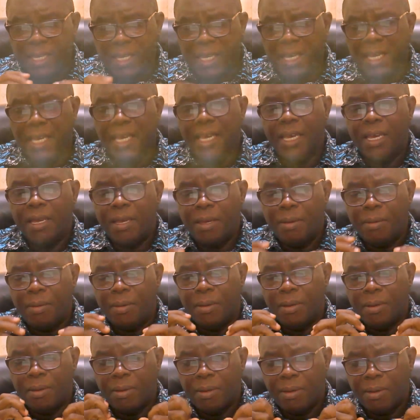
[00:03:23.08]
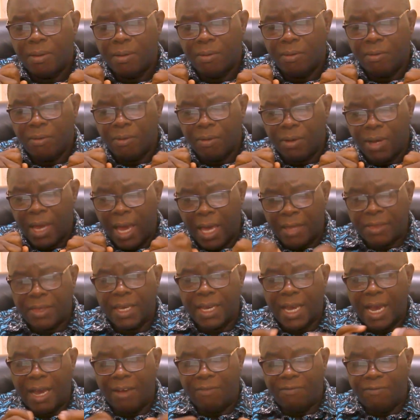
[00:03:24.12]
key
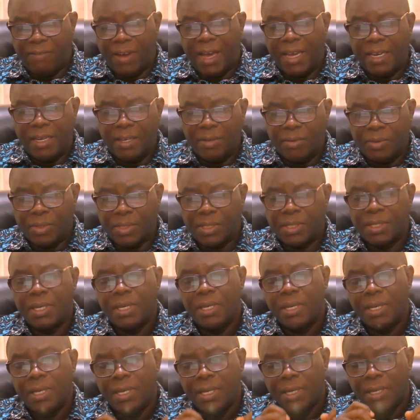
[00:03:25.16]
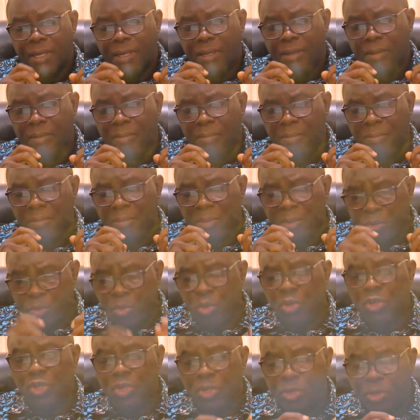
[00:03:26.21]
ethical values,
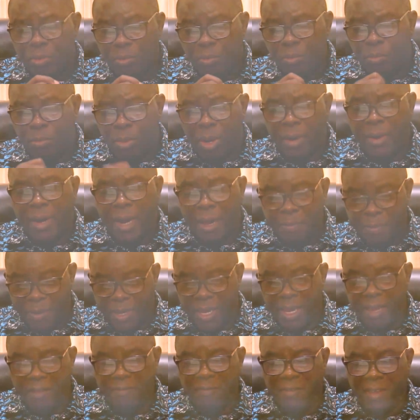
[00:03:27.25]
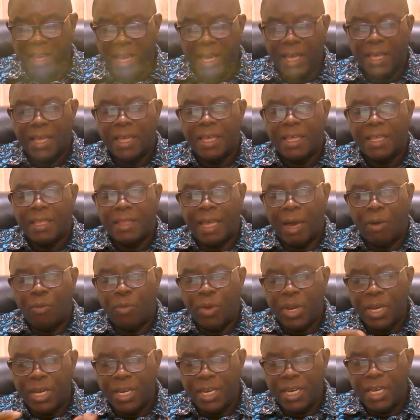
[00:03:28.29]
good moral behavior that
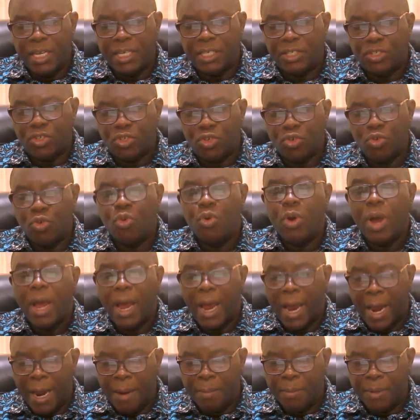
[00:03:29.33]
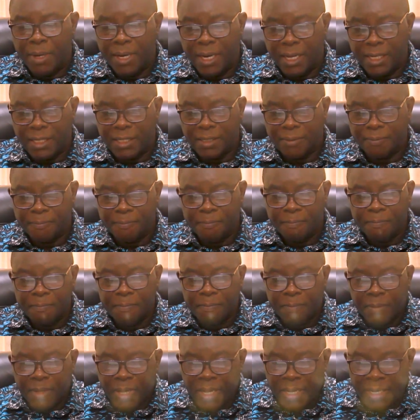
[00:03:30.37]
we need to emulate.
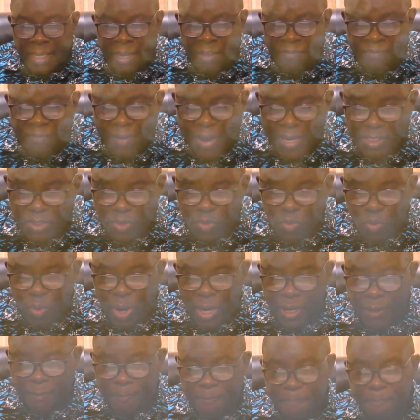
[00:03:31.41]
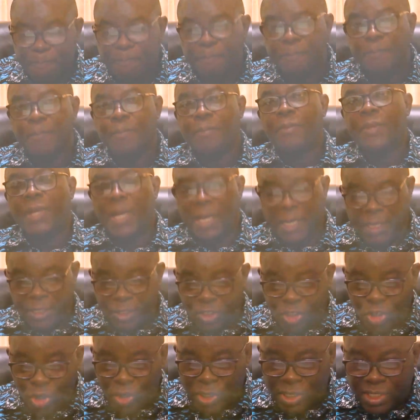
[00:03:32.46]
The first one
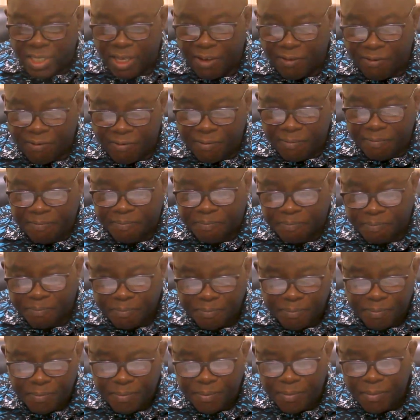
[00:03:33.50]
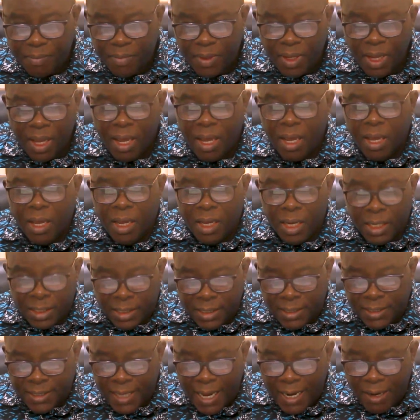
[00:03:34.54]
is Joseph.
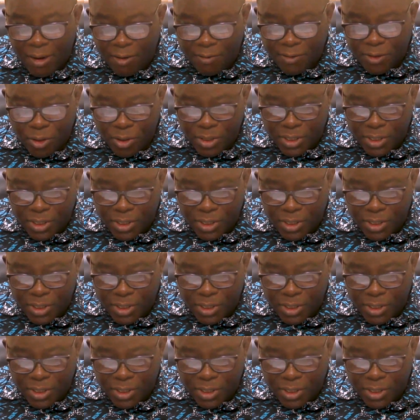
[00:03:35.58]
It is said of